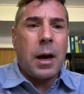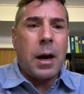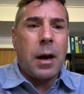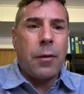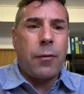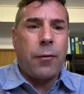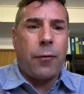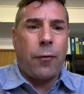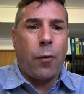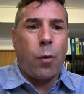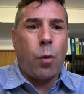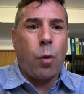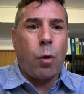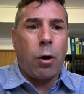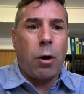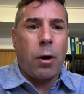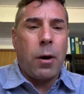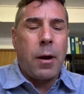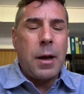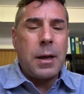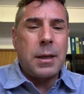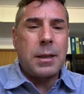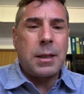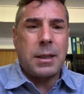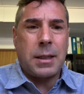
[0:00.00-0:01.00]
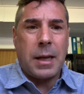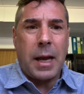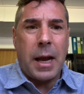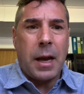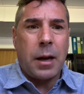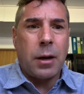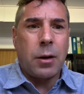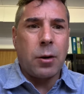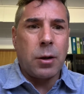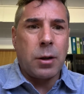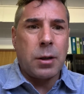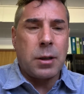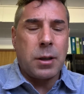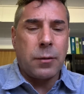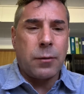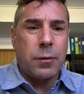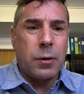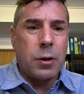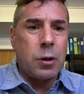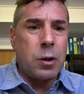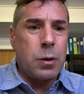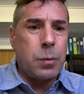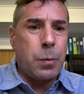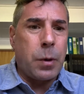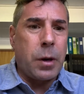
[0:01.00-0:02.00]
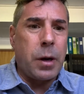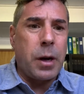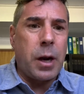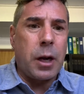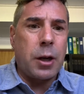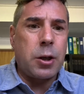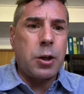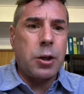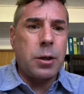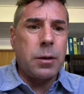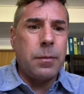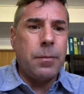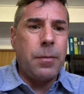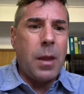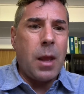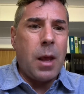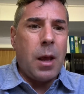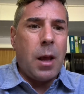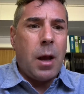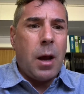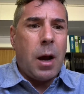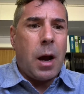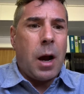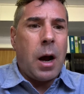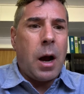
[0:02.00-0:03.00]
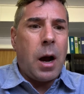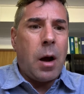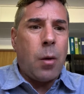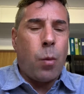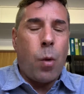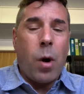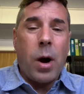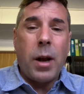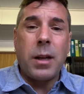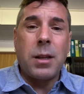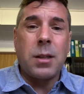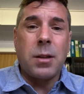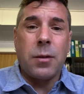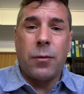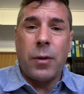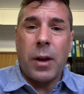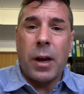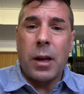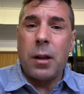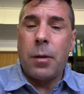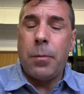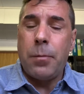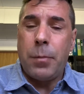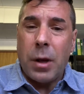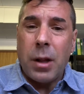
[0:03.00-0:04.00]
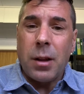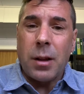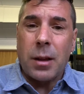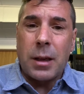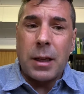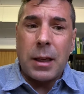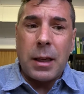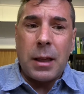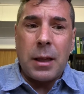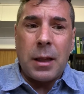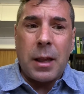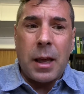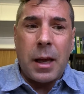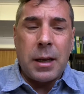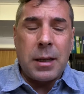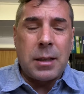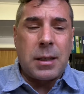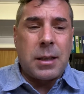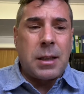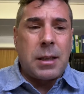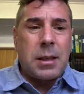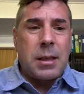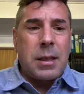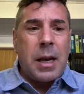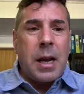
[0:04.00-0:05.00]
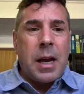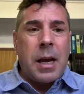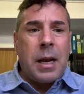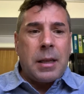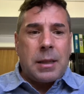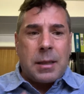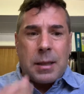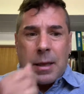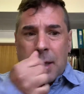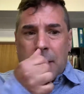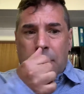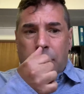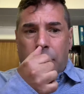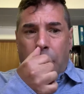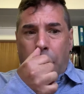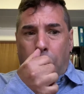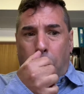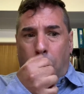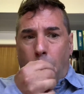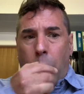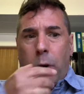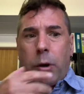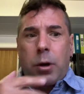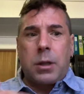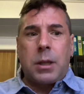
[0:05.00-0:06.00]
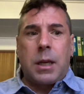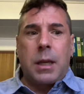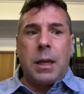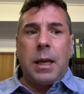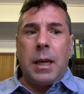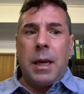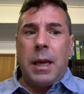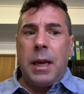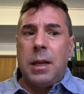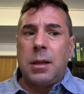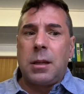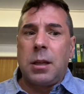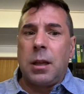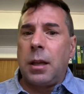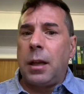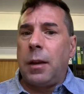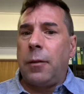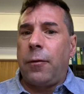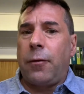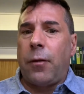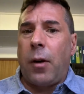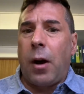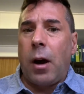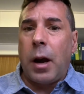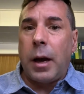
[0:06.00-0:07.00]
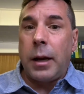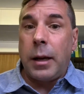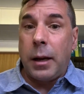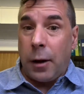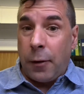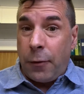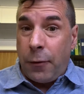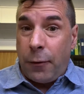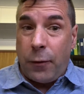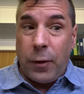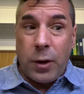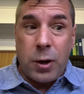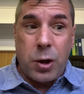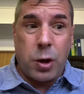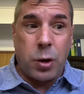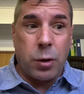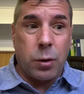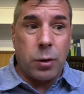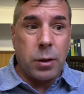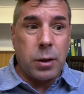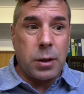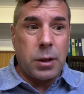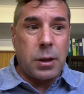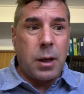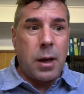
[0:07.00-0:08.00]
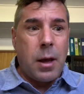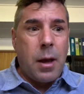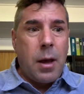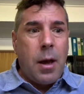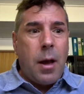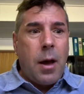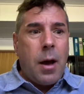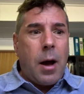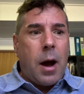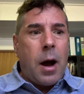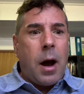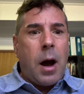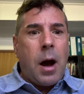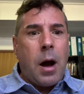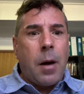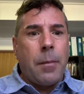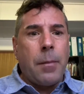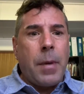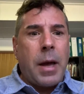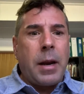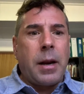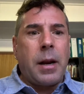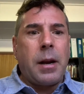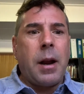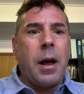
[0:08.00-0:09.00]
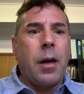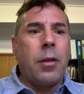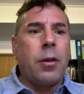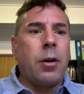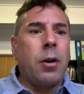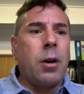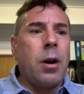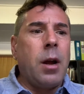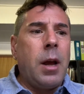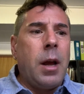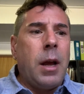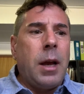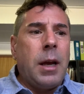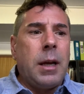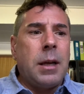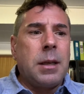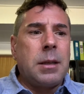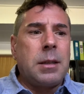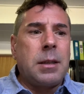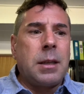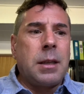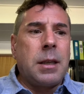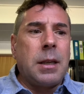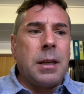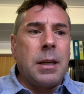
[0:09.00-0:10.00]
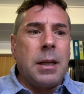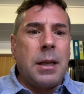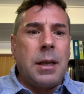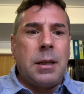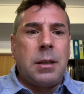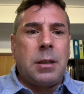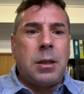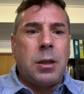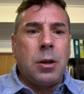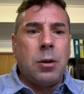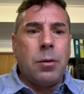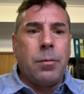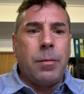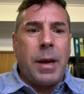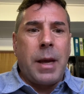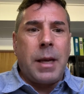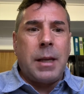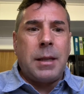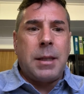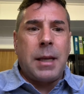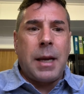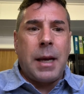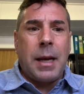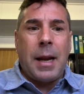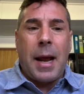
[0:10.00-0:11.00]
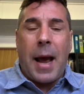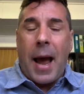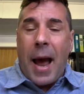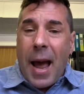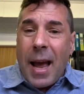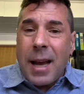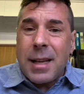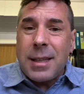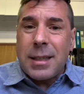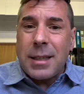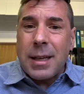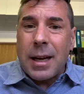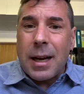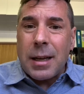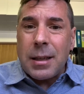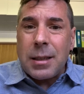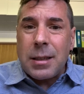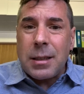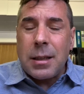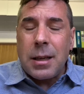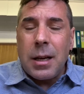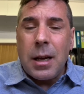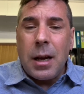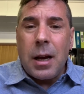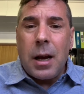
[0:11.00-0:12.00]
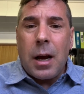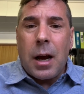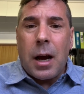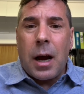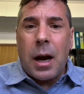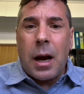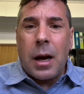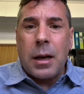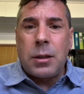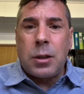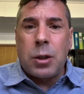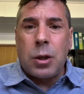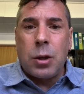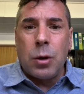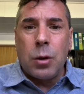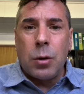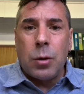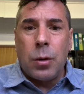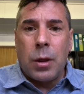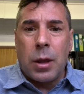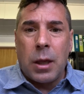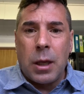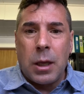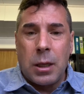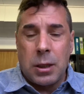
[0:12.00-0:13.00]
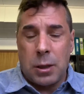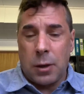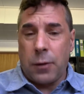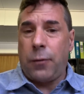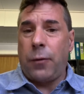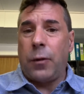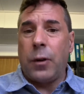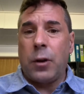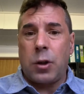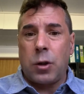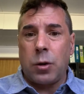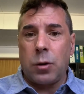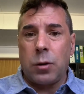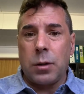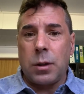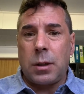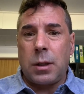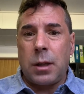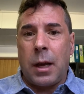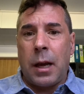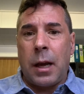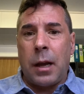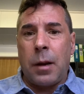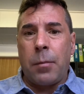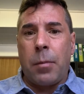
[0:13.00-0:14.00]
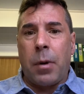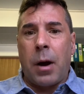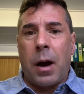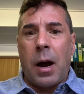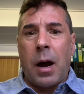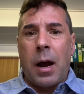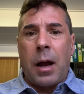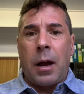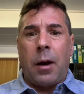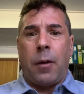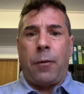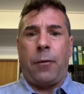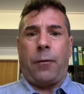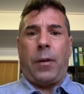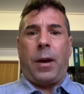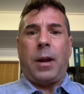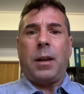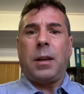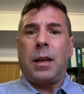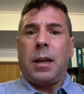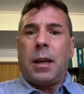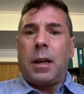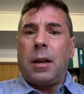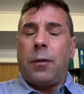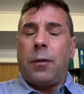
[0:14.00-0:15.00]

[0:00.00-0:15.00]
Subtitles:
4 standards of news production. One is availability. That is to say, it says reporters can easily find officials. And another is the need to maintain access to these officials. And by offending an